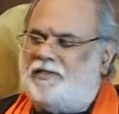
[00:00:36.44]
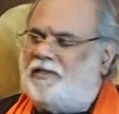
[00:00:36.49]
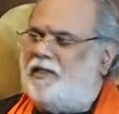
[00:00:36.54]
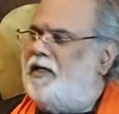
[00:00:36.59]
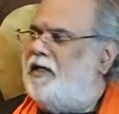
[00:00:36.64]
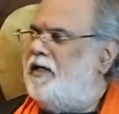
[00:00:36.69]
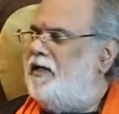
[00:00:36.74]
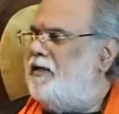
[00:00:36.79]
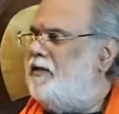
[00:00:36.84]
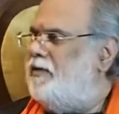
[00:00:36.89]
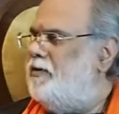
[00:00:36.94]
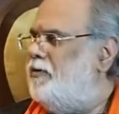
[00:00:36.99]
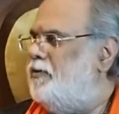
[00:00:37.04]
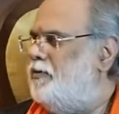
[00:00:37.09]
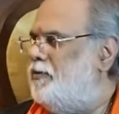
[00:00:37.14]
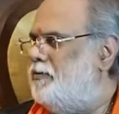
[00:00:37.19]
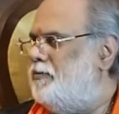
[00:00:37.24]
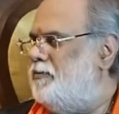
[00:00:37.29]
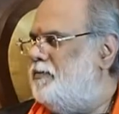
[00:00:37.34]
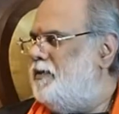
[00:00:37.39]
chair.
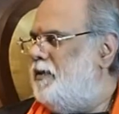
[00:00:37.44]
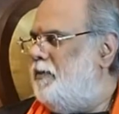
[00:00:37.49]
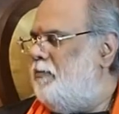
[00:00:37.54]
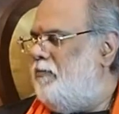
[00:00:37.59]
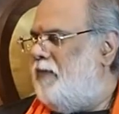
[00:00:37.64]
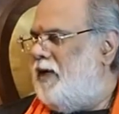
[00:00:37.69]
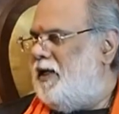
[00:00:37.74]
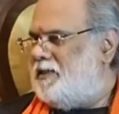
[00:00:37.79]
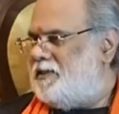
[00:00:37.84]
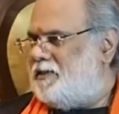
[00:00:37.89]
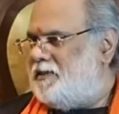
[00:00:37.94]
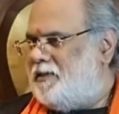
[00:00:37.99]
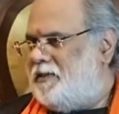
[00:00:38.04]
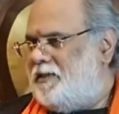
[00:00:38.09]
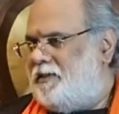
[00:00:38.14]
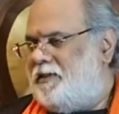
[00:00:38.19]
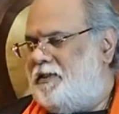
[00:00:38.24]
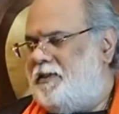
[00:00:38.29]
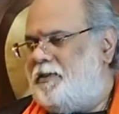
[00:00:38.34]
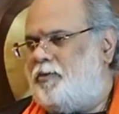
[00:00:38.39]
No, the
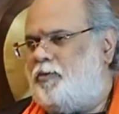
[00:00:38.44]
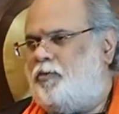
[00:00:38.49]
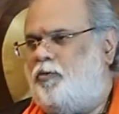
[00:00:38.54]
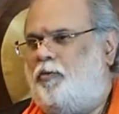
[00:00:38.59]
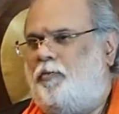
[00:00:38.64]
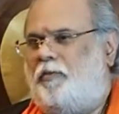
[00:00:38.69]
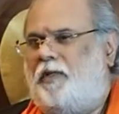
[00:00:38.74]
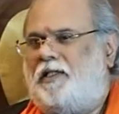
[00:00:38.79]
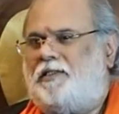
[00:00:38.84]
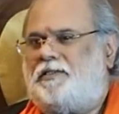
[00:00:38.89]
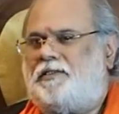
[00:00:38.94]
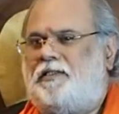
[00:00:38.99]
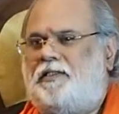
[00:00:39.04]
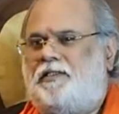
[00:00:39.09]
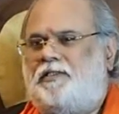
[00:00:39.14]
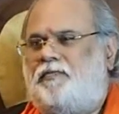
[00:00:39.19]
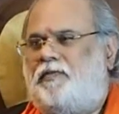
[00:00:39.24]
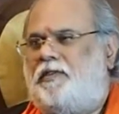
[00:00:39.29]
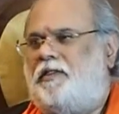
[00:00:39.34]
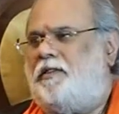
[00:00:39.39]
master, the true master
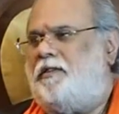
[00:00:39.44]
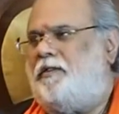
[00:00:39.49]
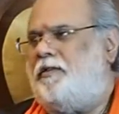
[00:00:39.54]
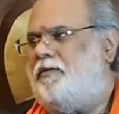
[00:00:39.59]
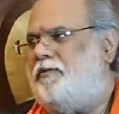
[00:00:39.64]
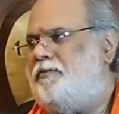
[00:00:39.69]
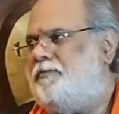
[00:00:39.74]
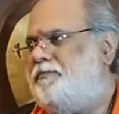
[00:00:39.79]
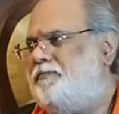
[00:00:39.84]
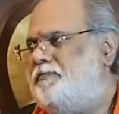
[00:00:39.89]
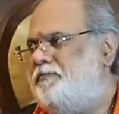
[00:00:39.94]
is within you.